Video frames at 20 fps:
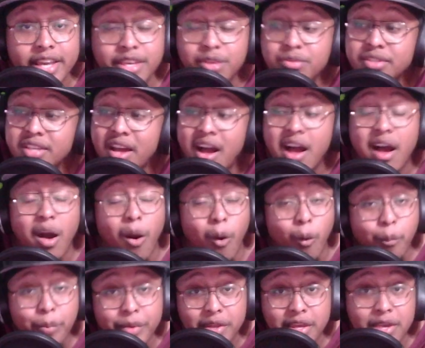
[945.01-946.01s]
You saw how
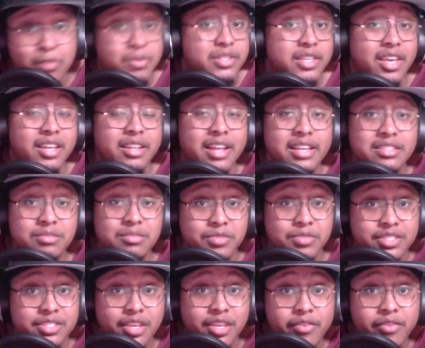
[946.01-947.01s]
open he was getting as a
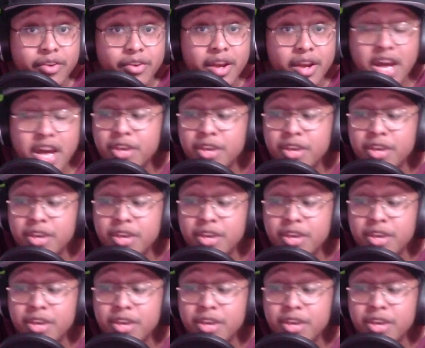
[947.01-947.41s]
receiver.